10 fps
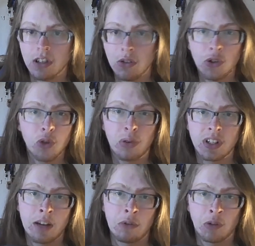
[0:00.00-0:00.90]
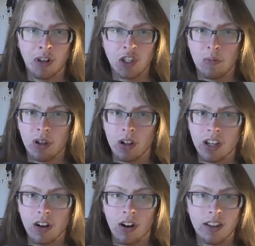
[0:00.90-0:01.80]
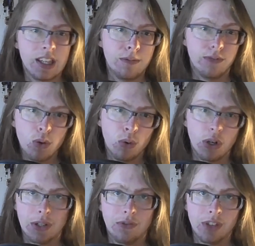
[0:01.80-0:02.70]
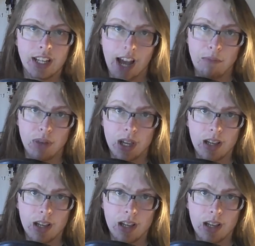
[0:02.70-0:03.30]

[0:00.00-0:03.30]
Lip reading: YouTube puts that responsibility on the viewers for the time being.